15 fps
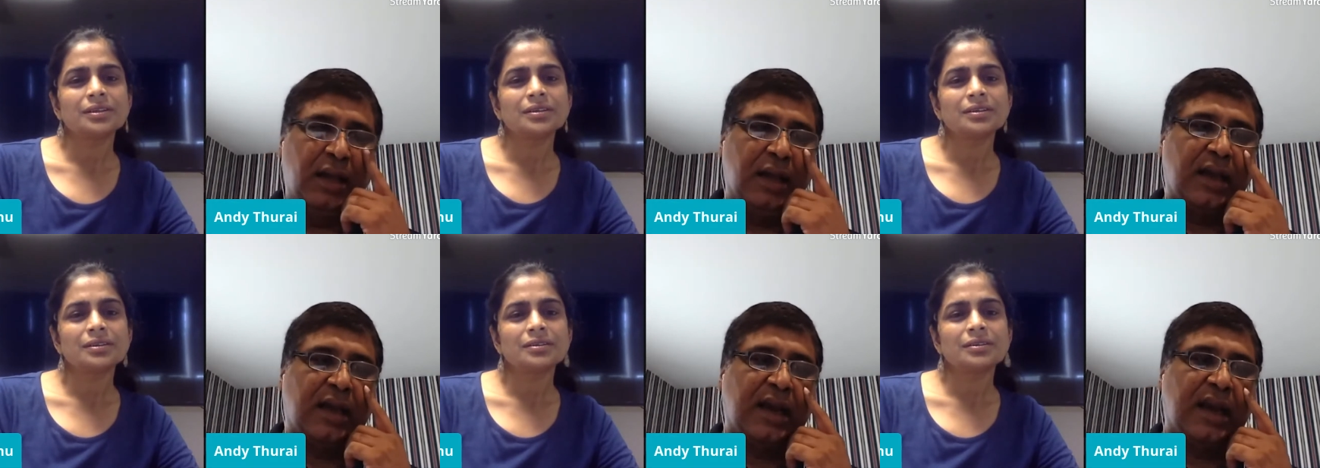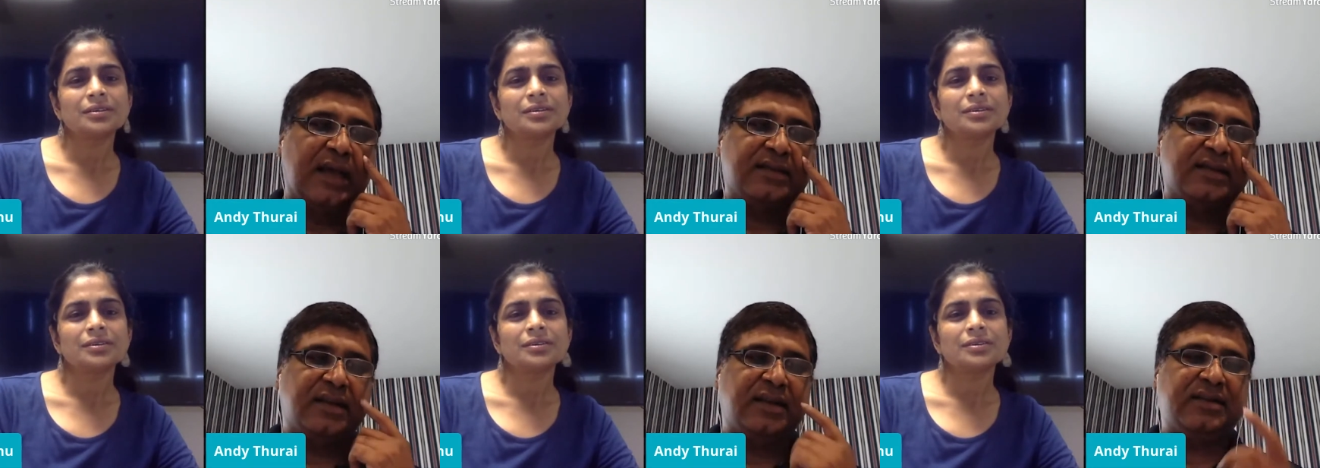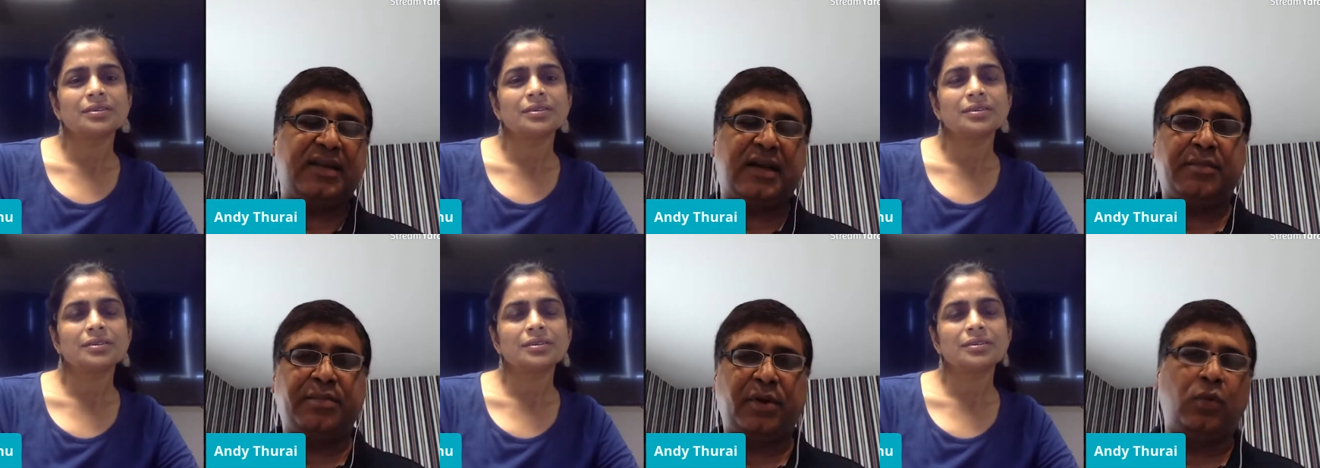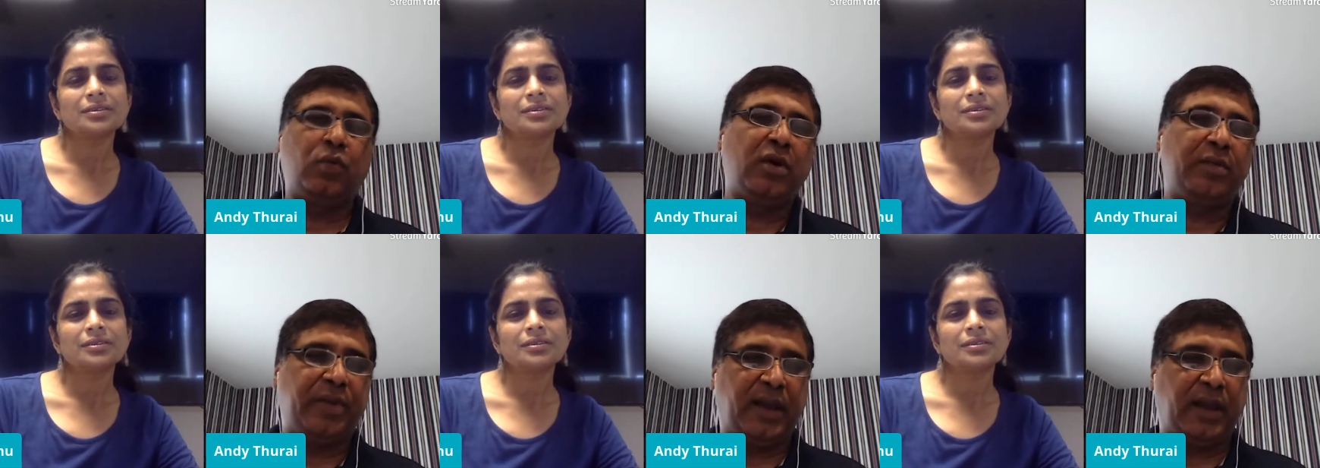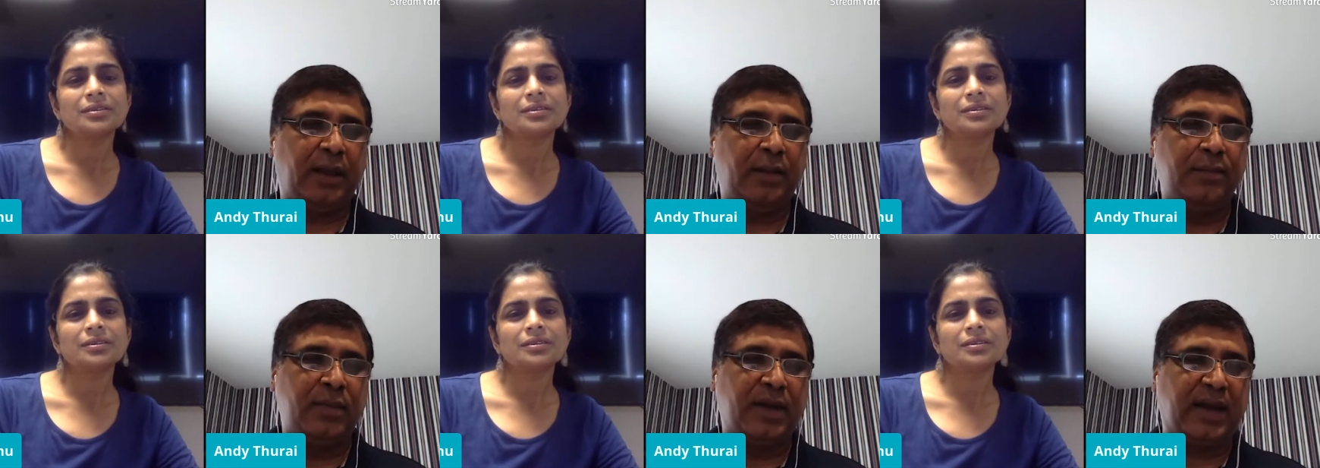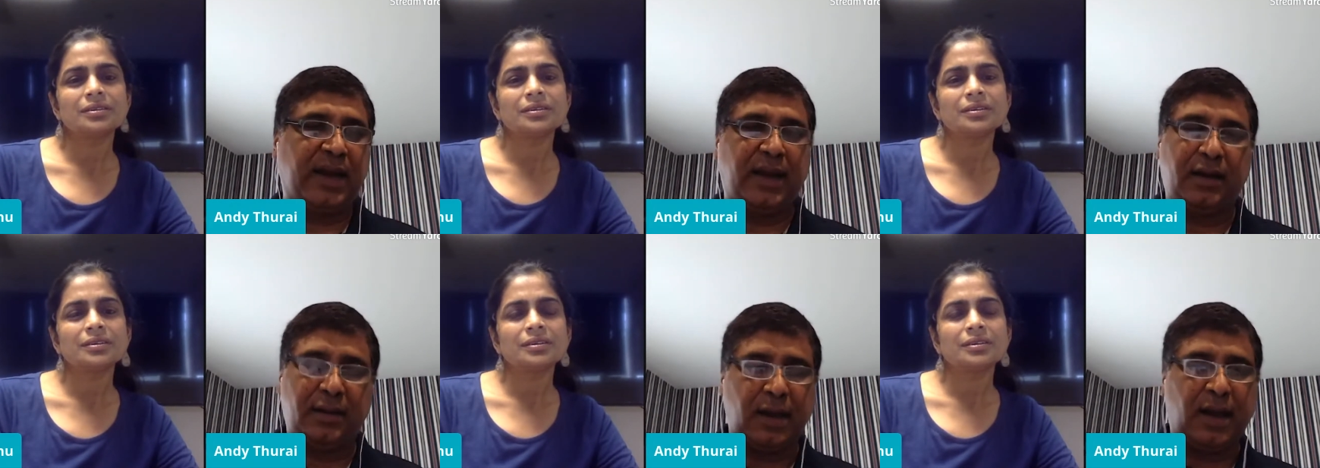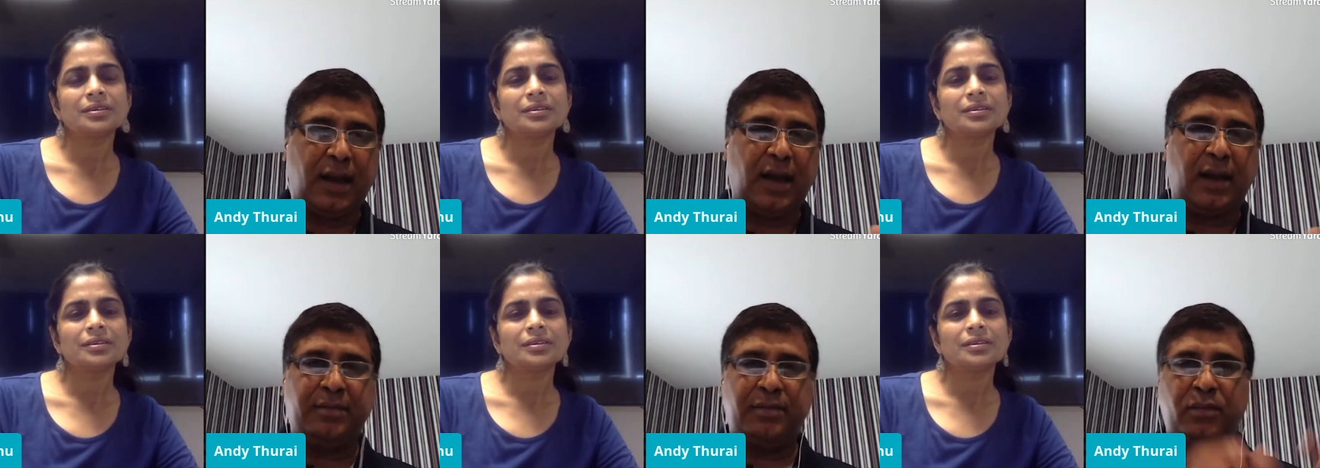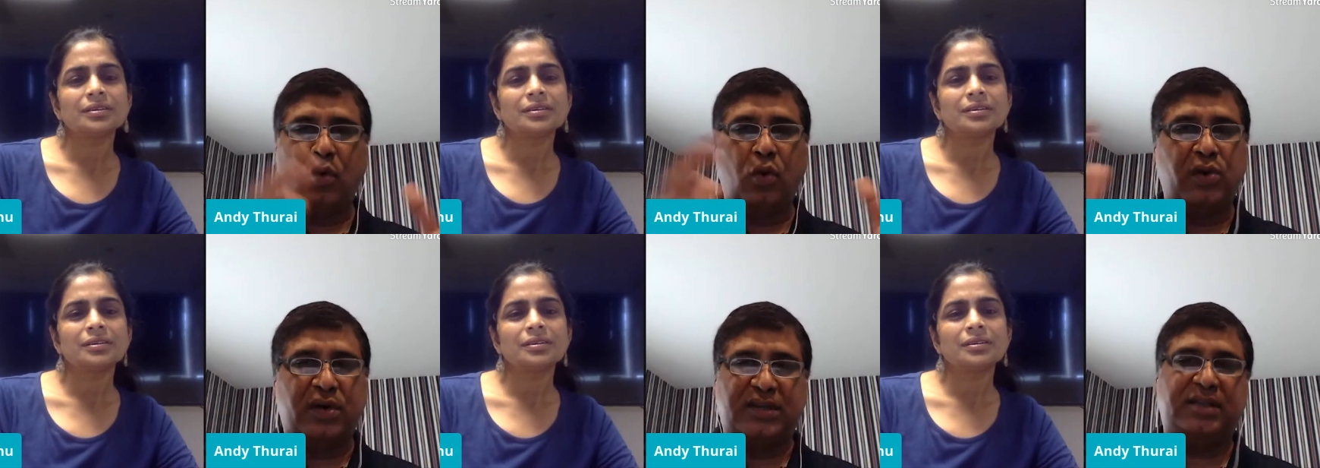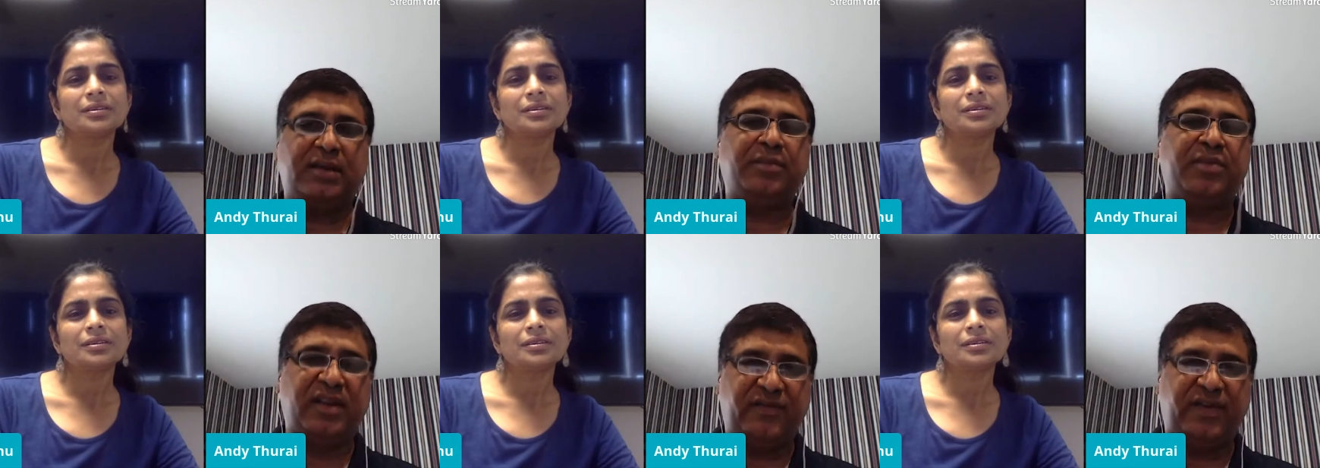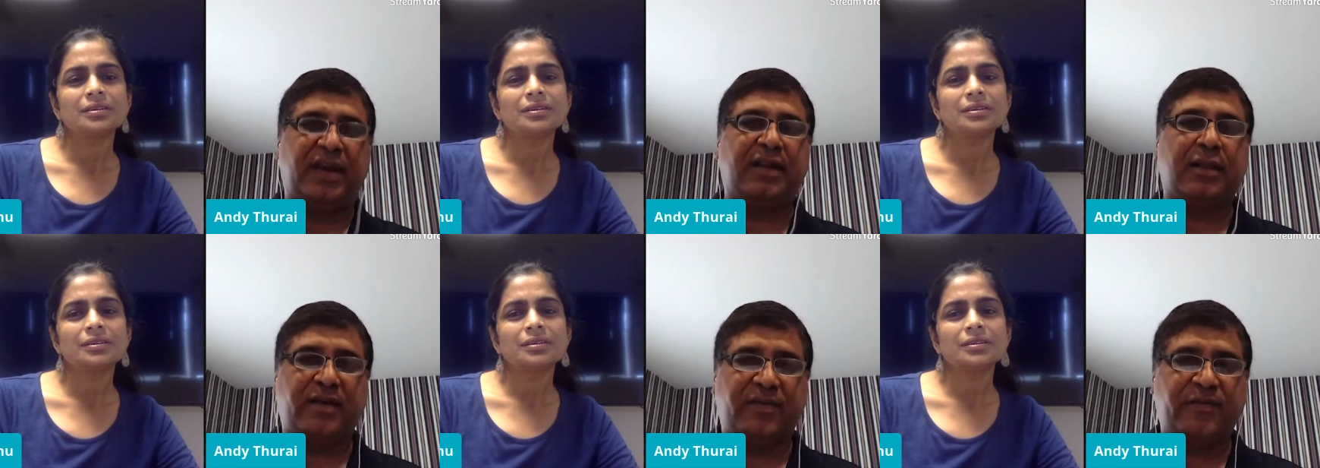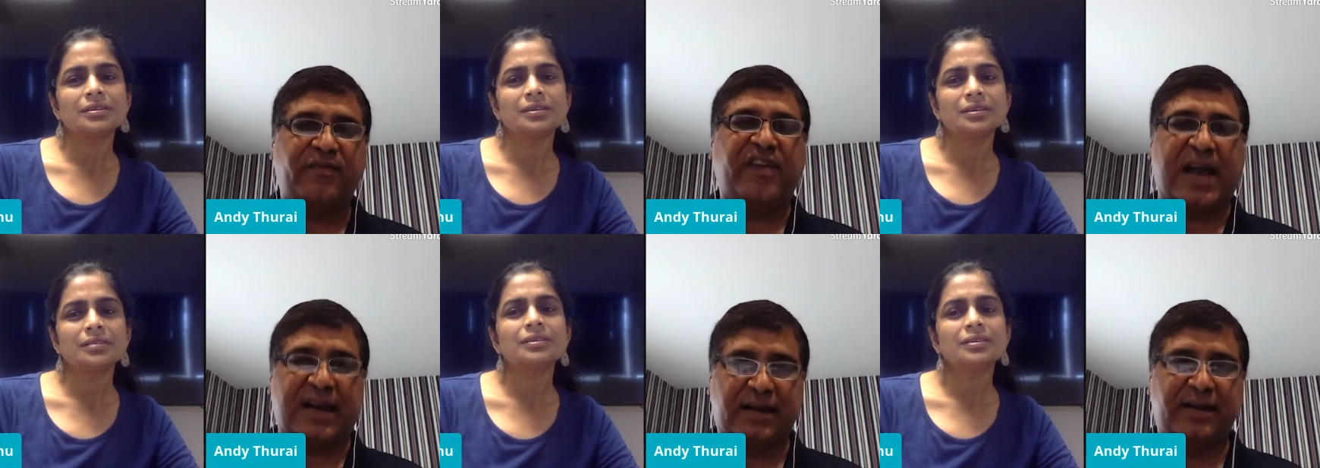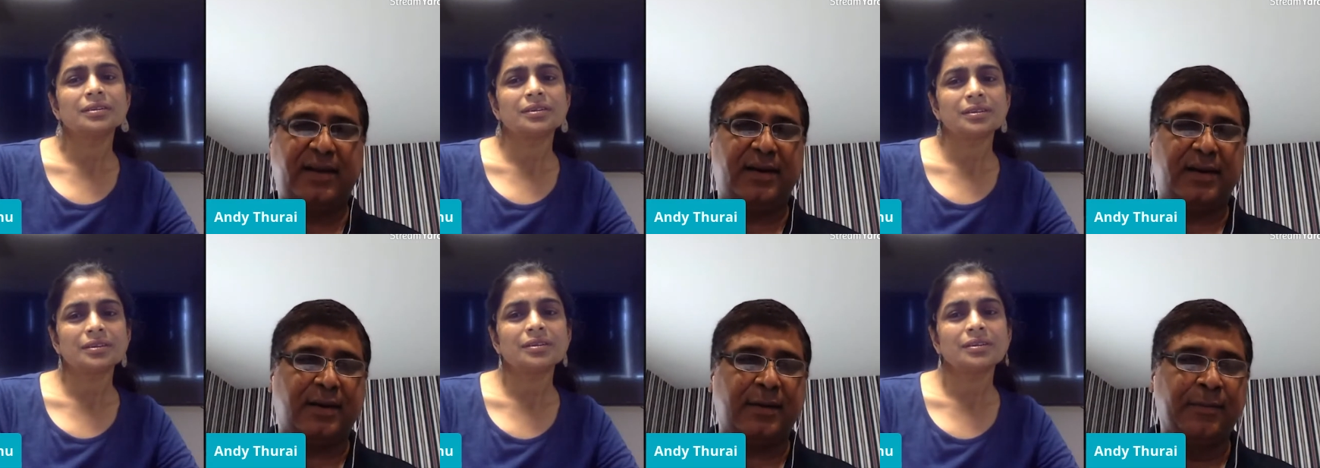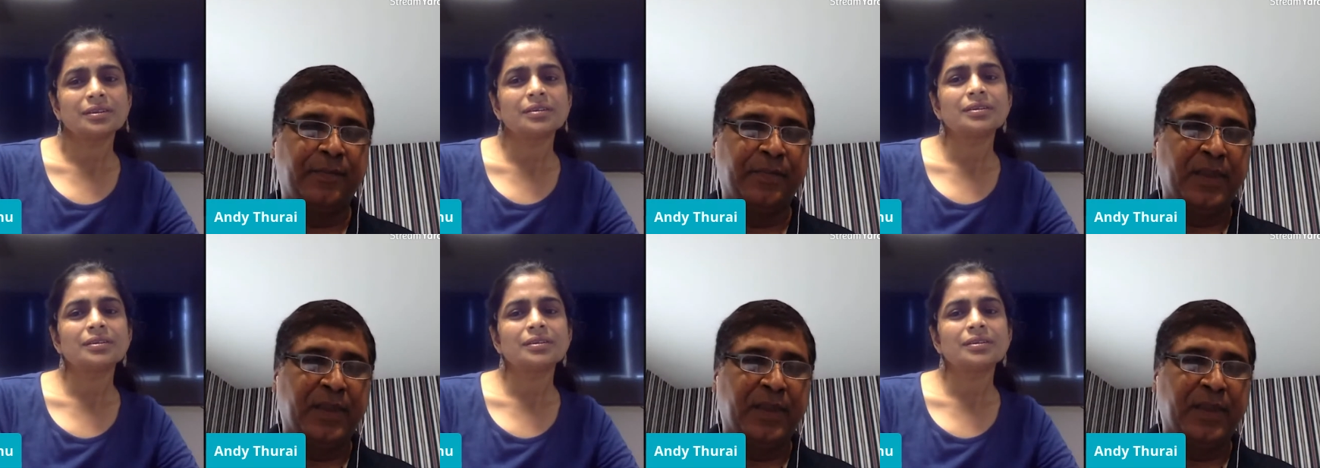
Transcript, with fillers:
Speaker 1: A classic example would be, again, I'm oversimplifying the fact here,